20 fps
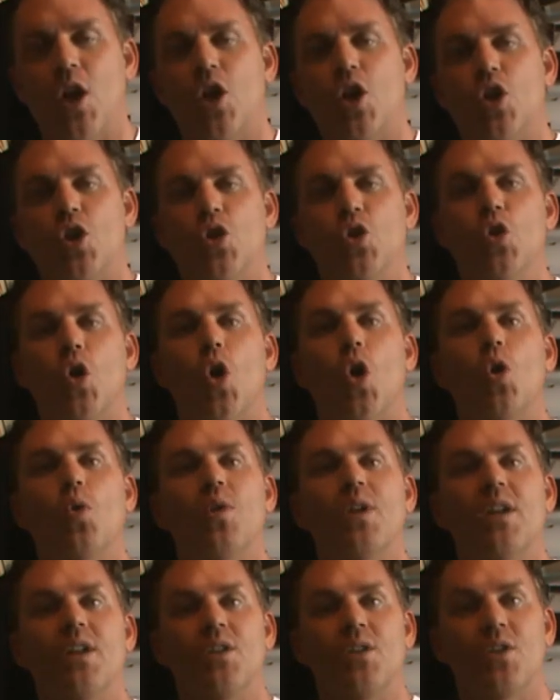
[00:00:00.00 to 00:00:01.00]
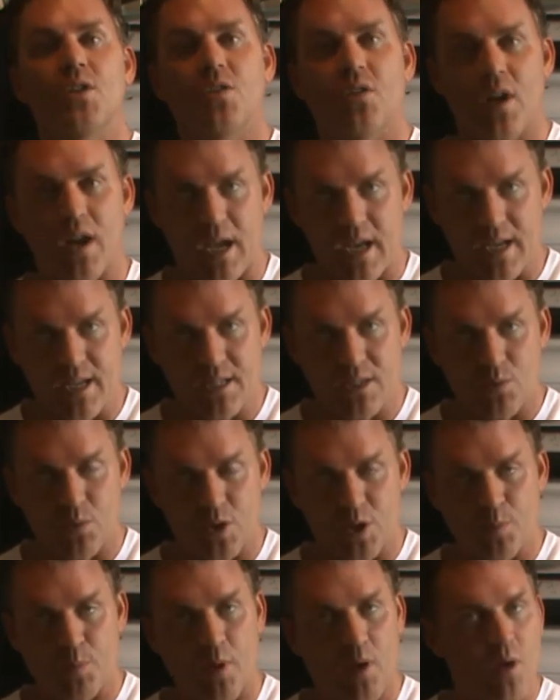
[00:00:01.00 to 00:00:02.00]
You're in Christ,
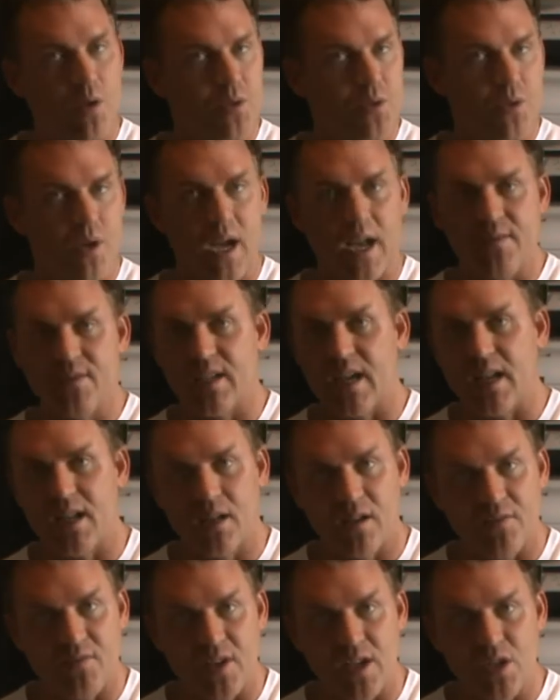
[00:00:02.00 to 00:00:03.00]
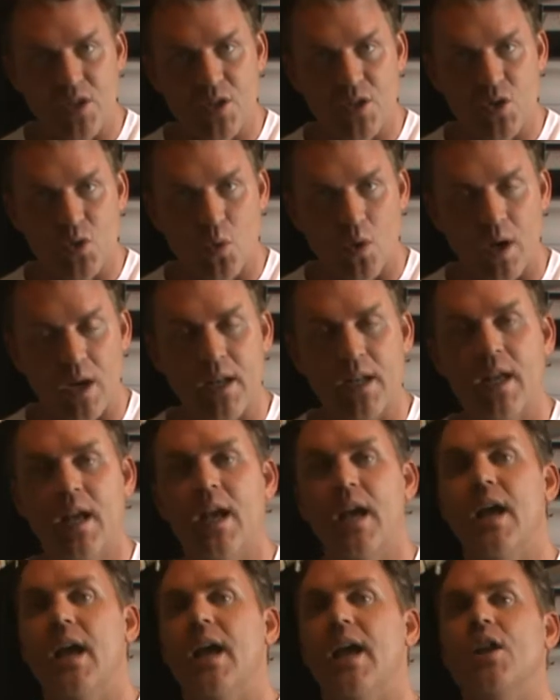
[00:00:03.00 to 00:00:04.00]
which Paul drives at in Ephesians 1,
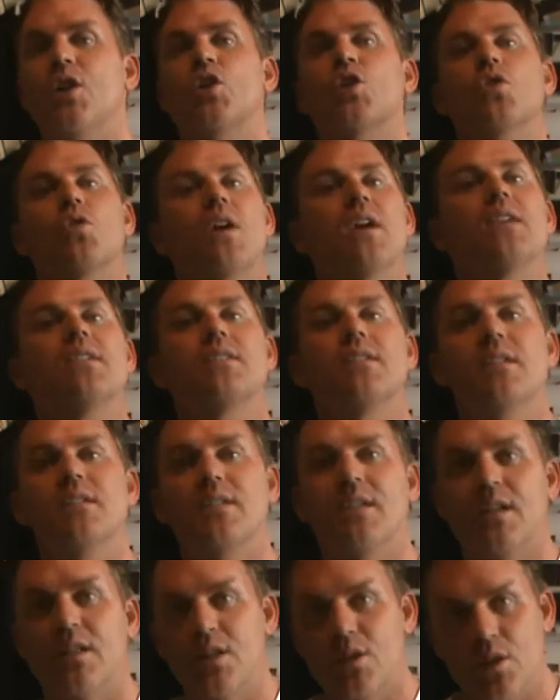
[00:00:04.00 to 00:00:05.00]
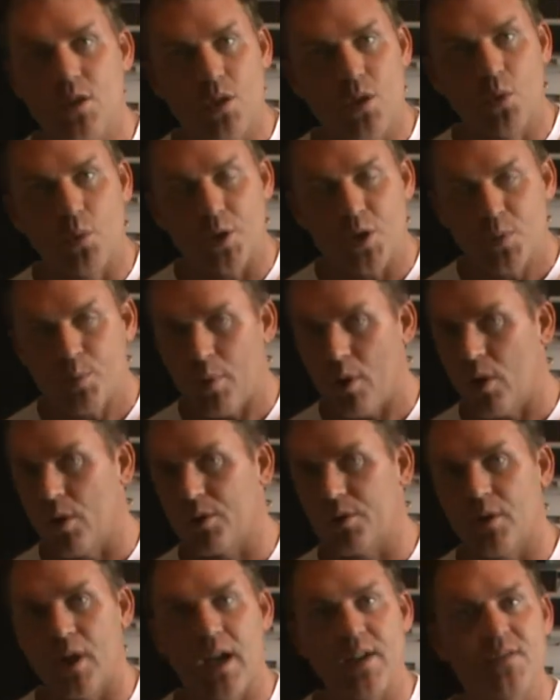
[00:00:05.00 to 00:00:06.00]
and Christ is in you, which Paul
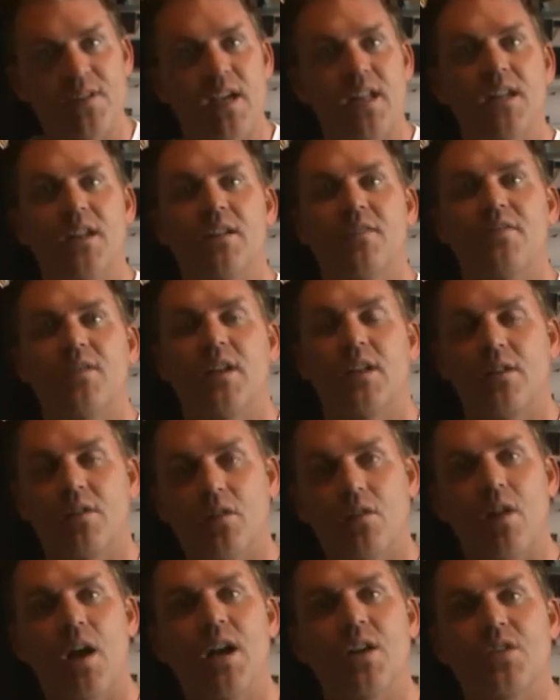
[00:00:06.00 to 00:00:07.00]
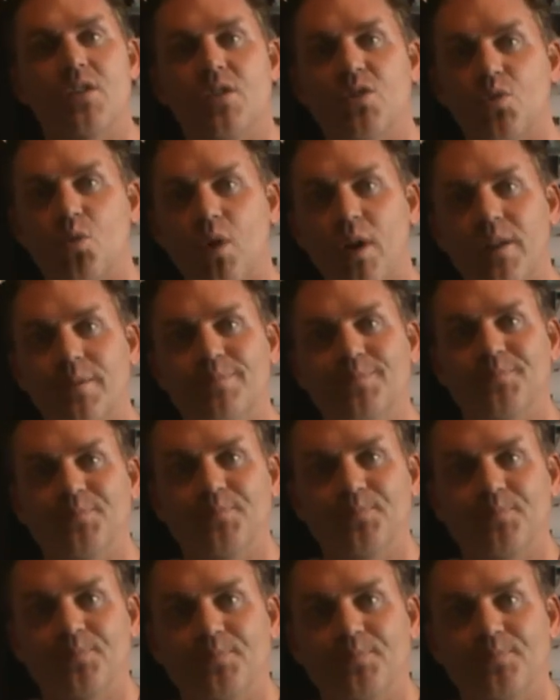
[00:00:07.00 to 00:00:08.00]
drives at in, in Colossians 1.
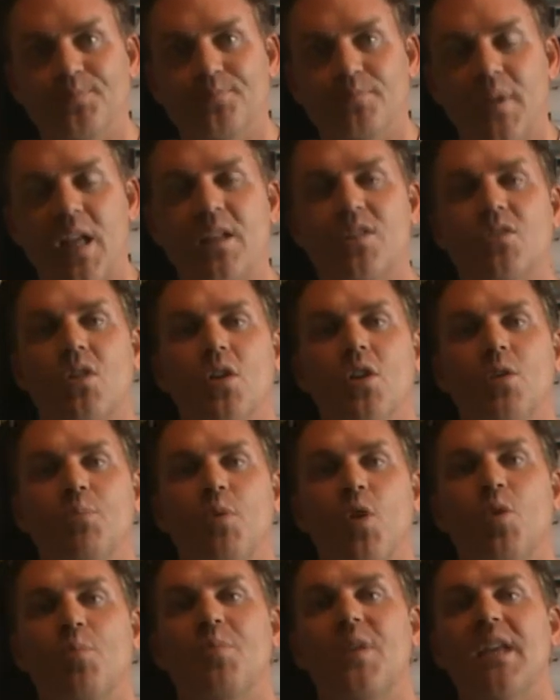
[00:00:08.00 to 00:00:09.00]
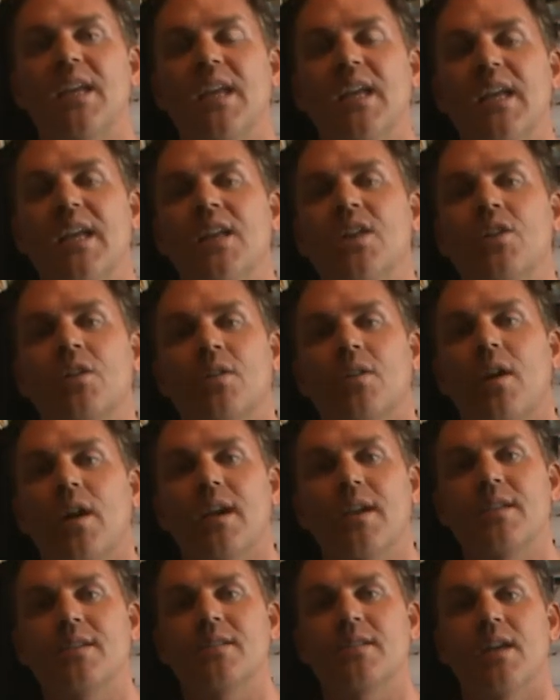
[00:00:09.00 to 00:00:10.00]
It's all about being in
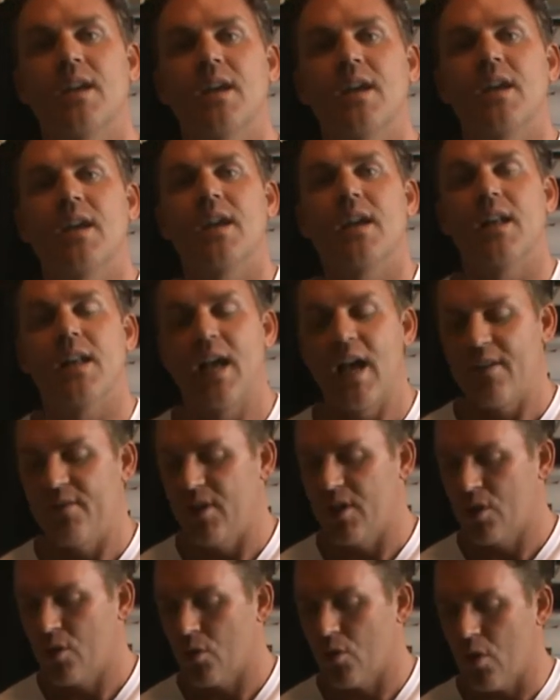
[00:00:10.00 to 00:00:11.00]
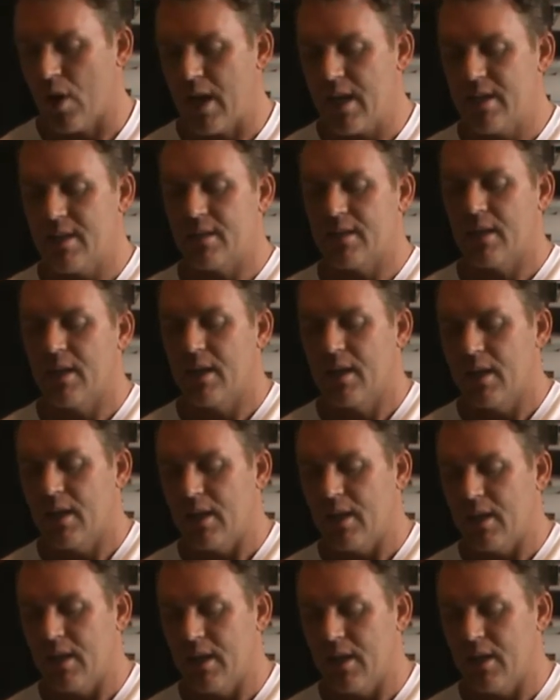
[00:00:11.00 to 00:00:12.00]
Christ and having Christ
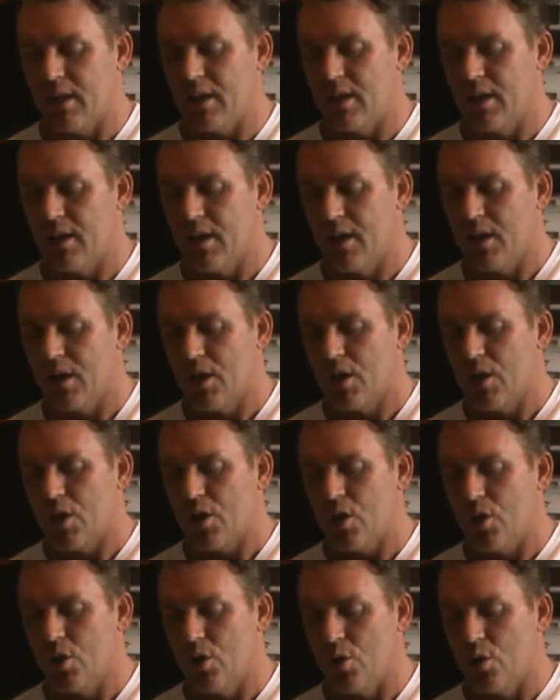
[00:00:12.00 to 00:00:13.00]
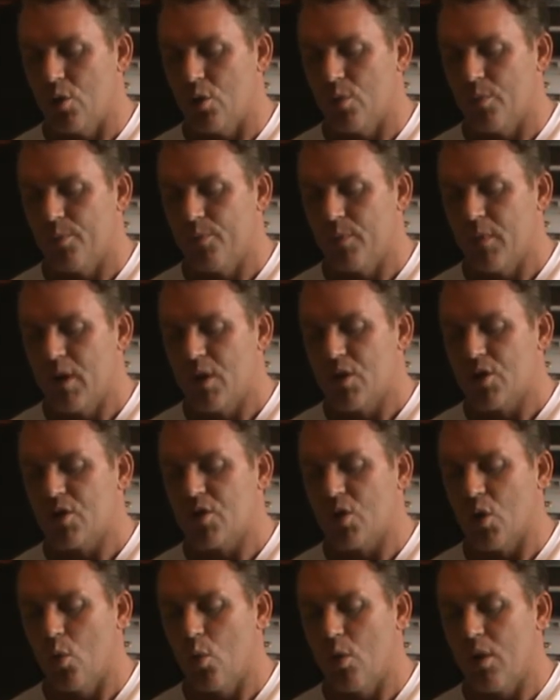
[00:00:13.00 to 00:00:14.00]
in you.
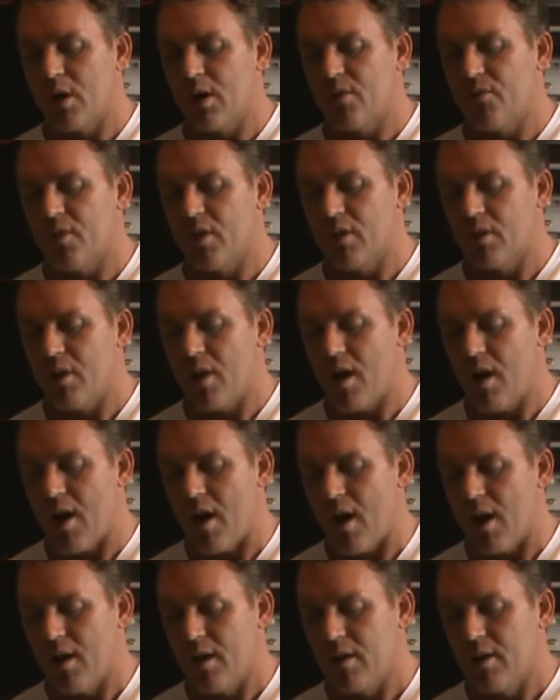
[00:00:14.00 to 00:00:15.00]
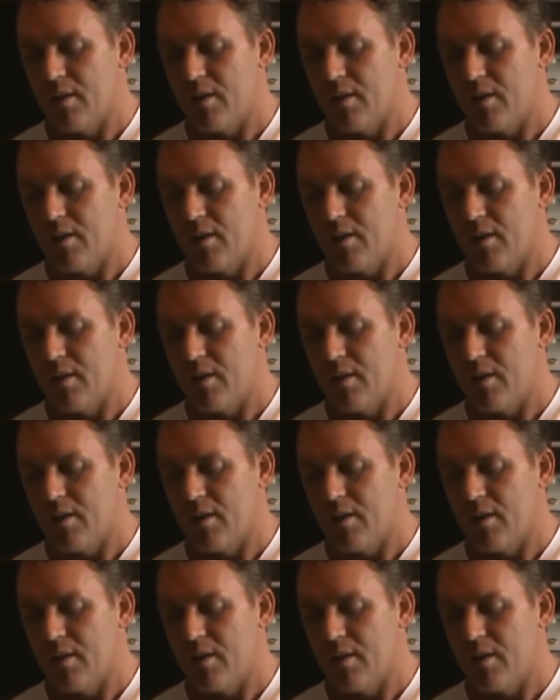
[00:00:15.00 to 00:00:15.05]
So, what of the law?